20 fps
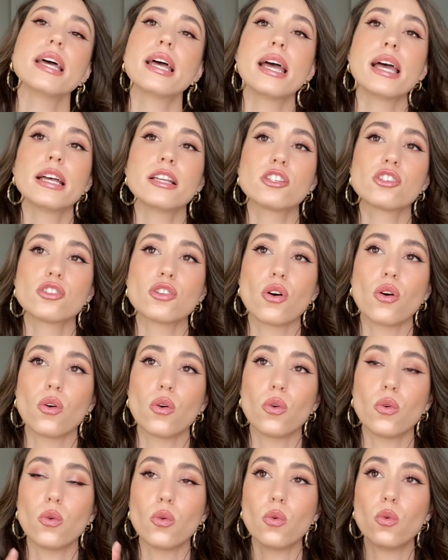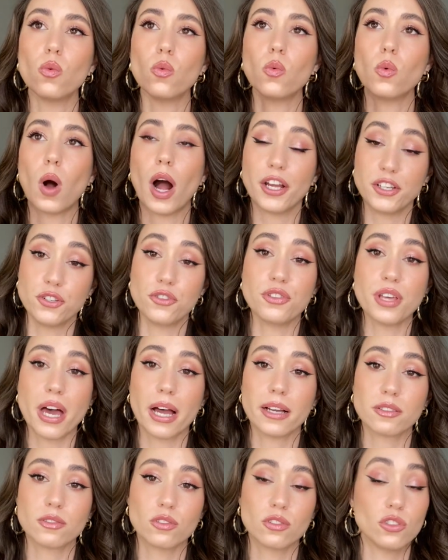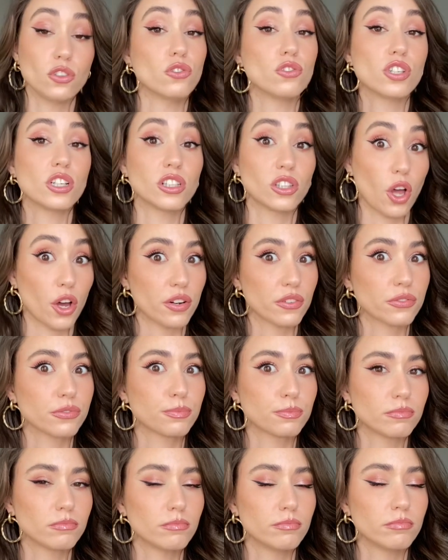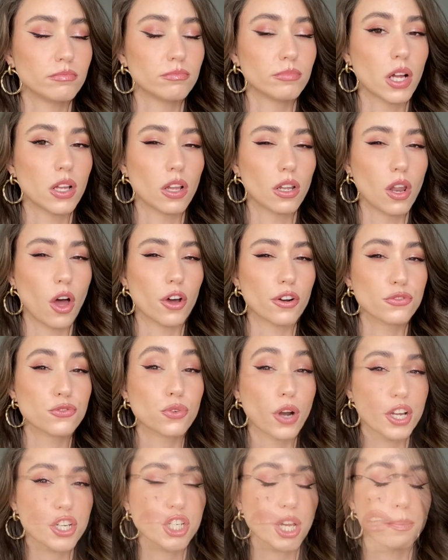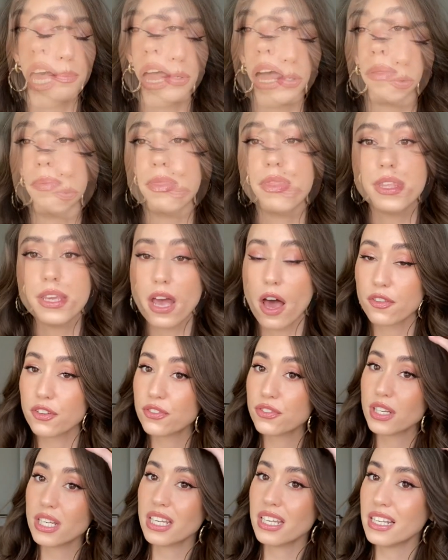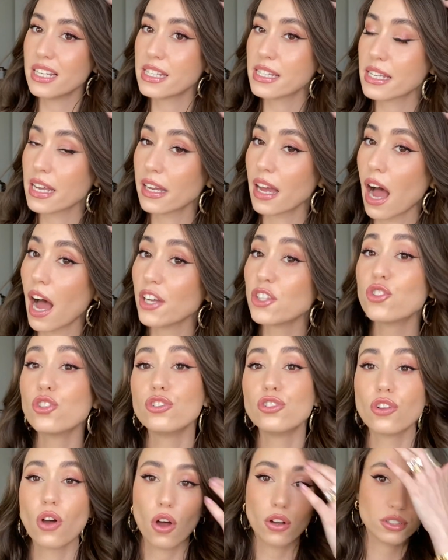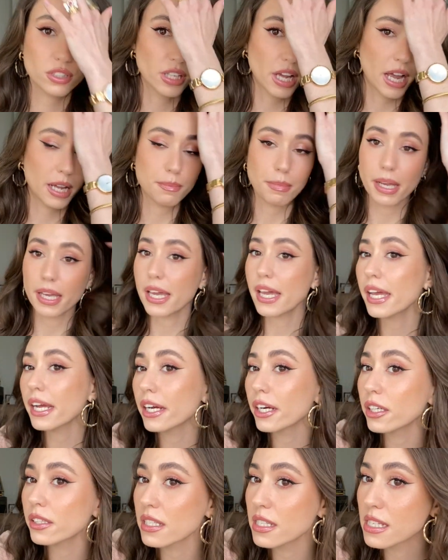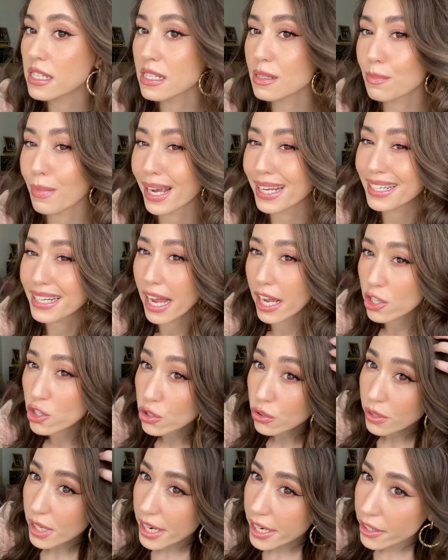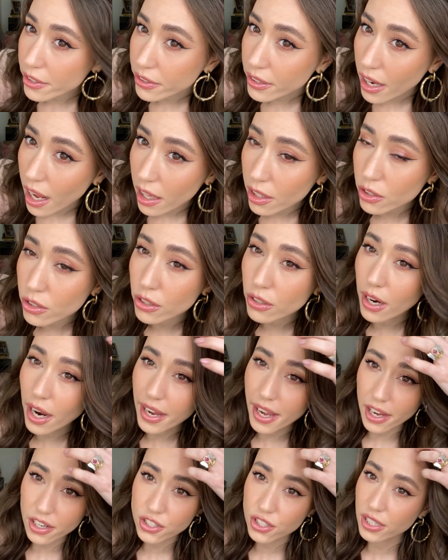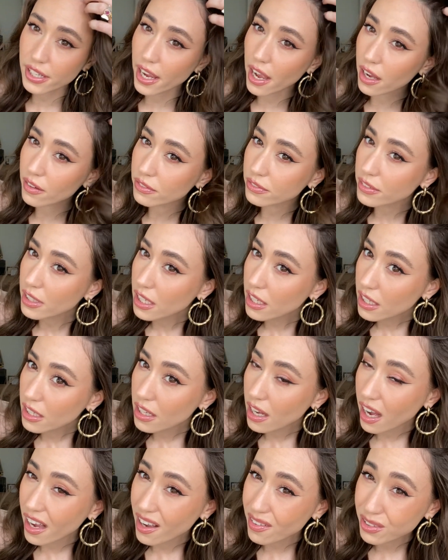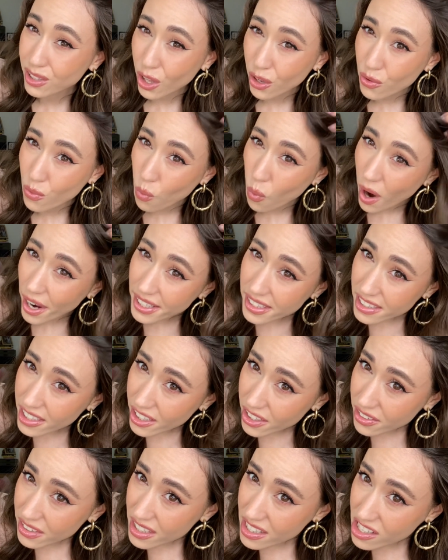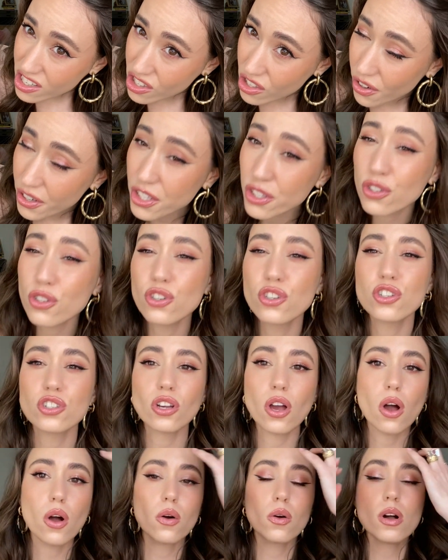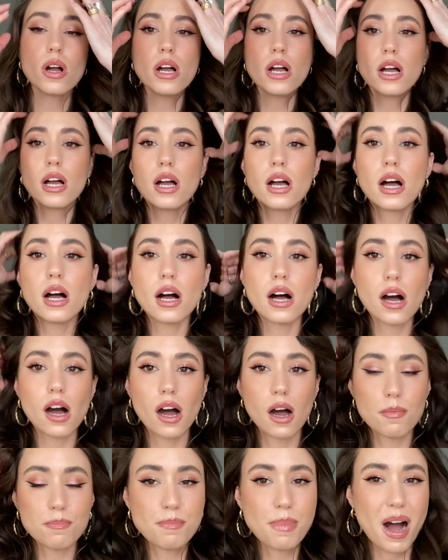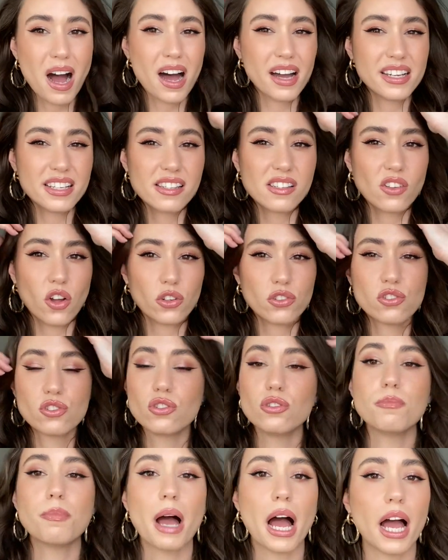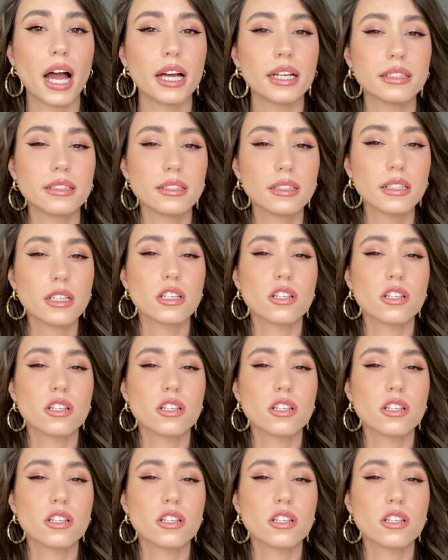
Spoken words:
So I do that using a lot of dry shampoo. The other thing is that I do not dye my hair. This is my natural hair color. I have a lot of white hair that's starting to show, but it's not too bad.